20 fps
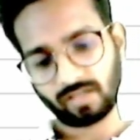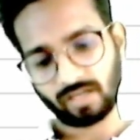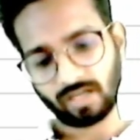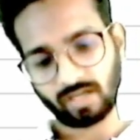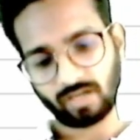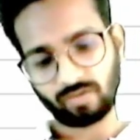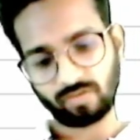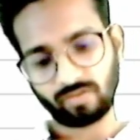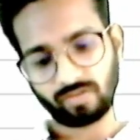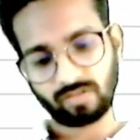
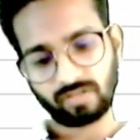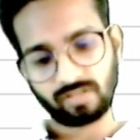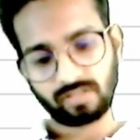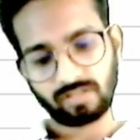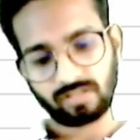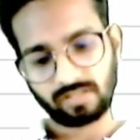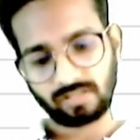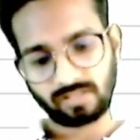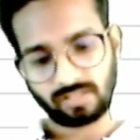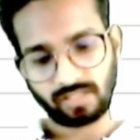Now
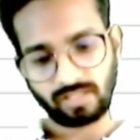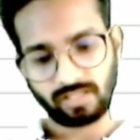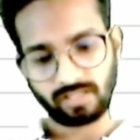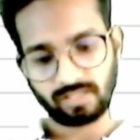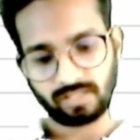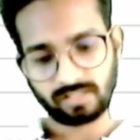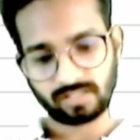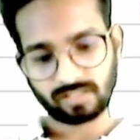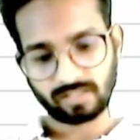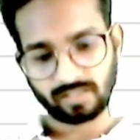C
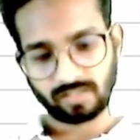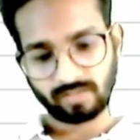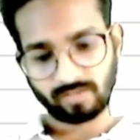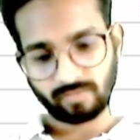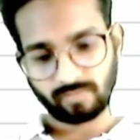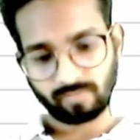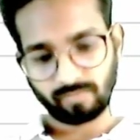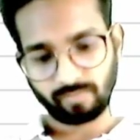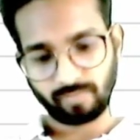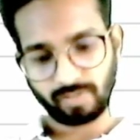is
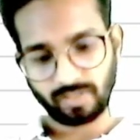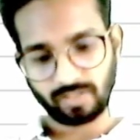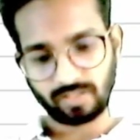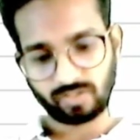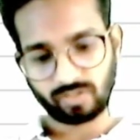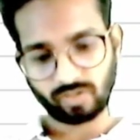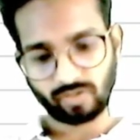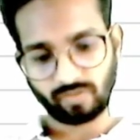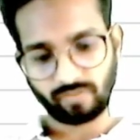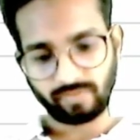
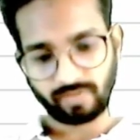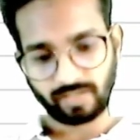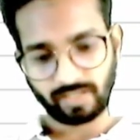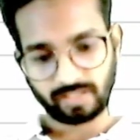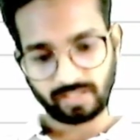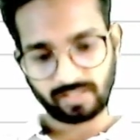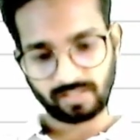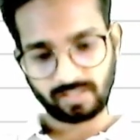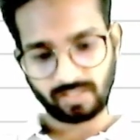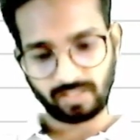bills of
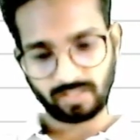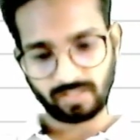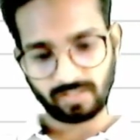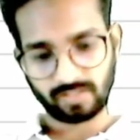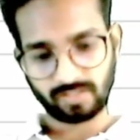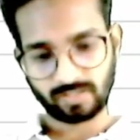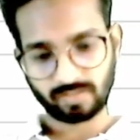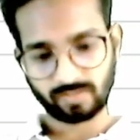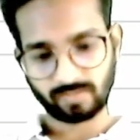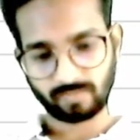
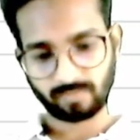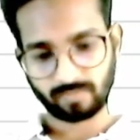exchange.